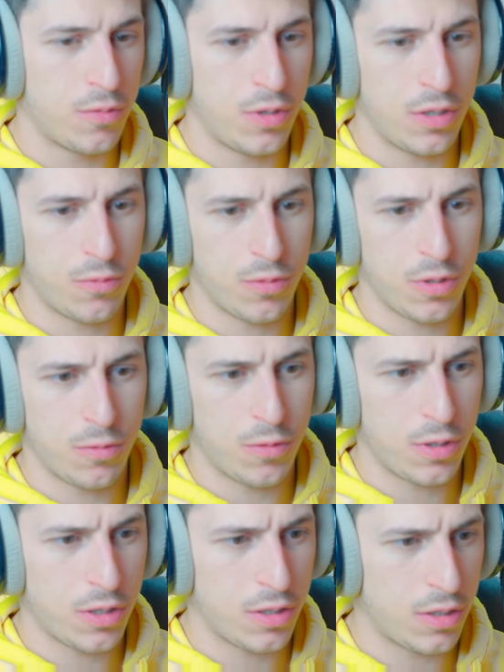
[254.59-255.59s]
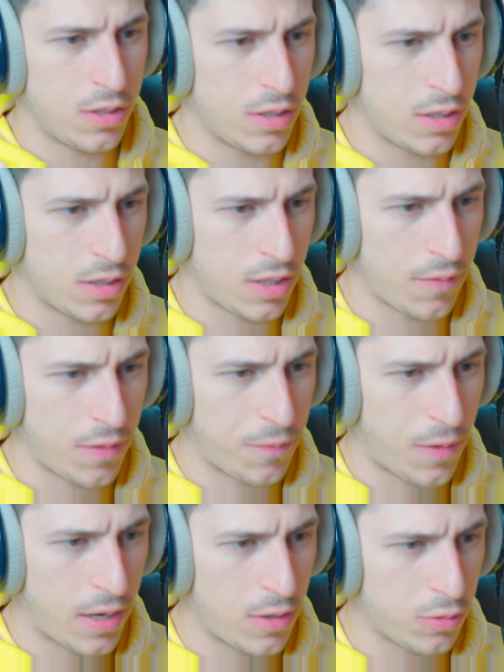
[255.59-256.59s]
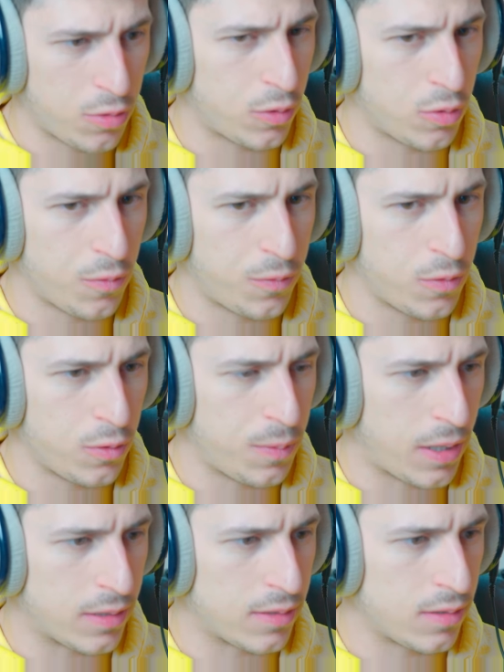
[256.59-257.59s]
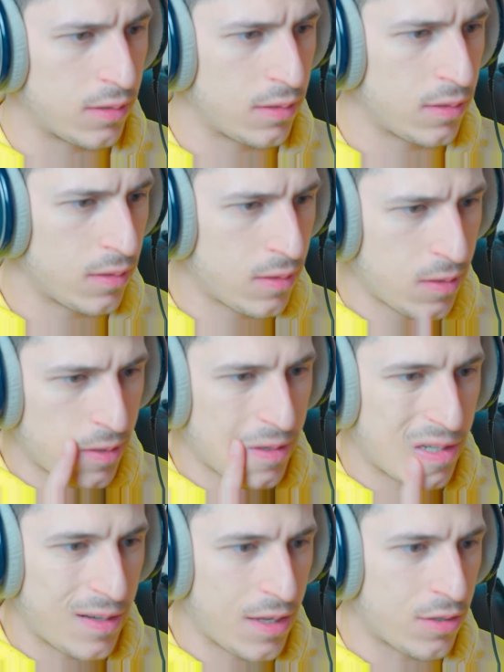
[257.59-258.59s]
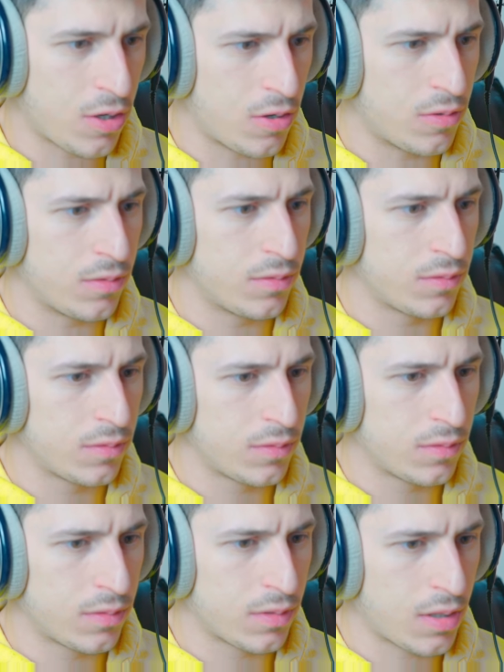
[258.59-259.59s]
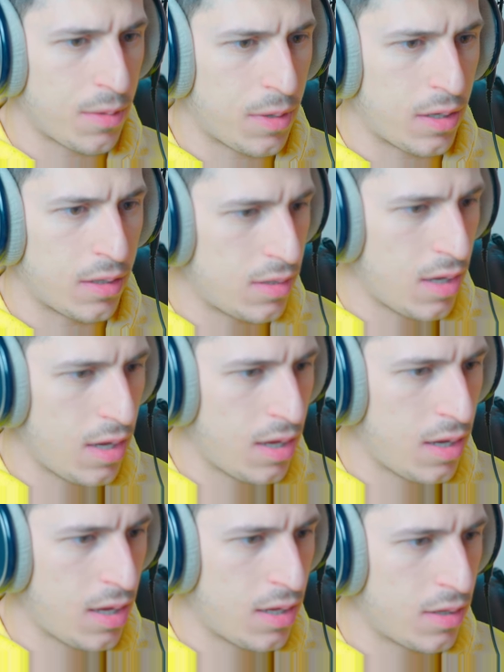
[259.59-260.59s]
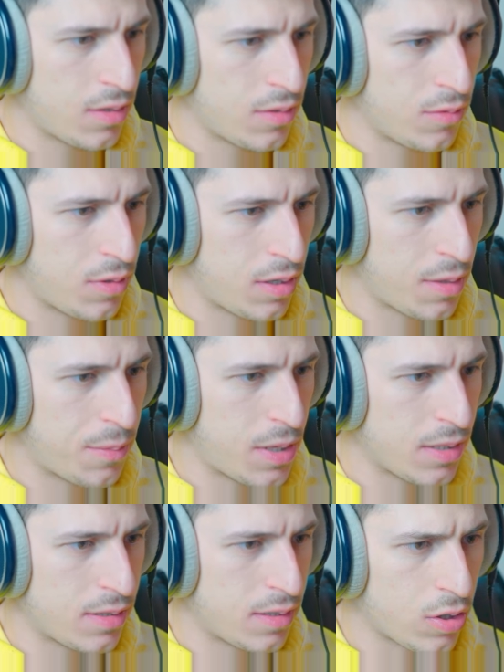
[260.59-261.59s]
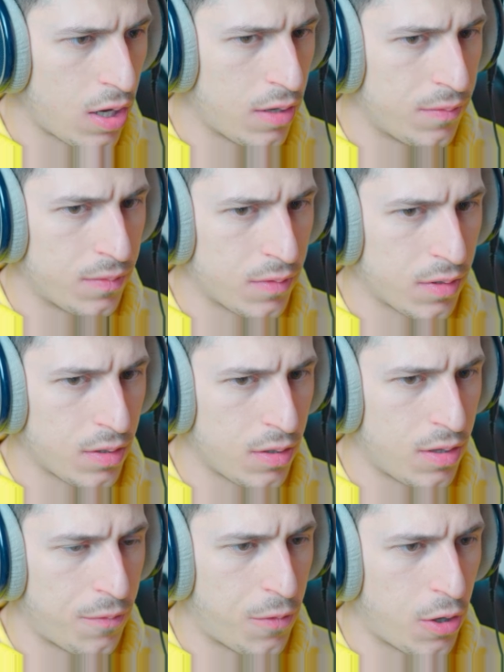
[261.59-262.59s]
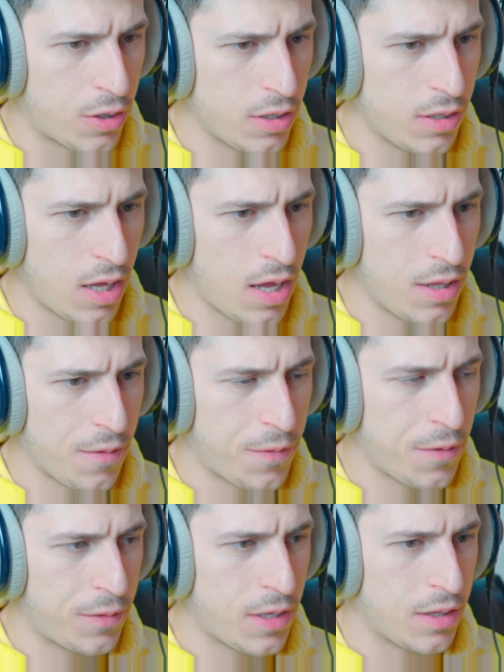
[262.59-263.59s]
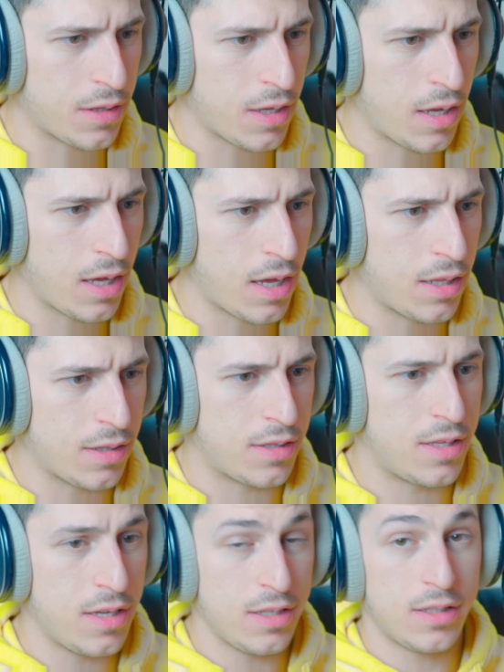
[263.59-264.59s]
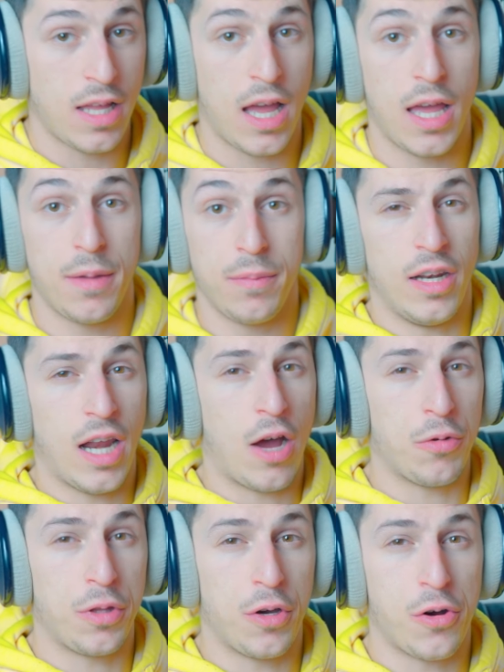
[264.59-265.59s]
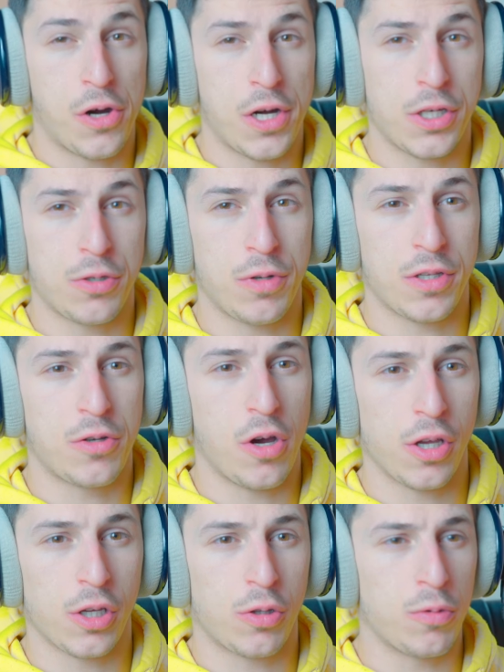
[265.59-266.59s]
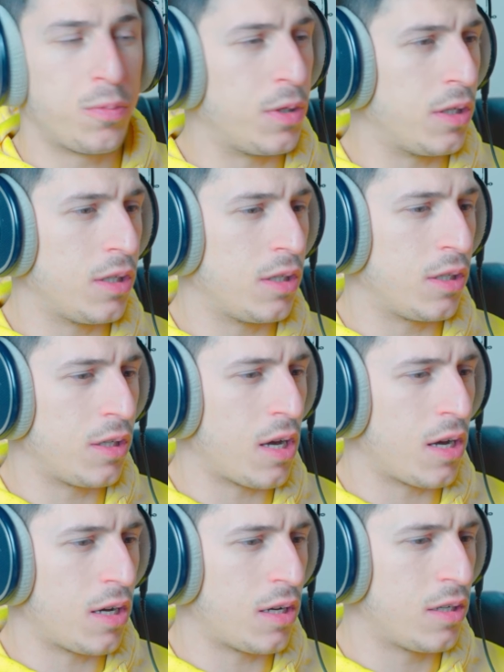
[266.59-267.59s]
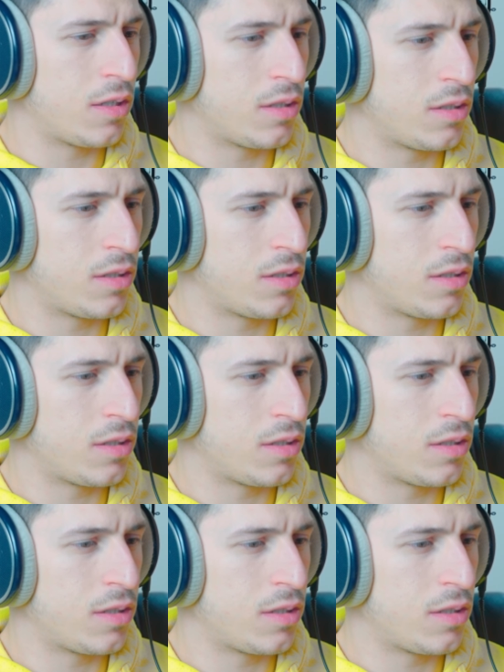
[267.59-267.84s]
We, we, we uh, have the final two food packs. Let's go. Come on. Yeah, we're the best. Okay, the 14th and the 15th. And this time, now the orange was going to be uh,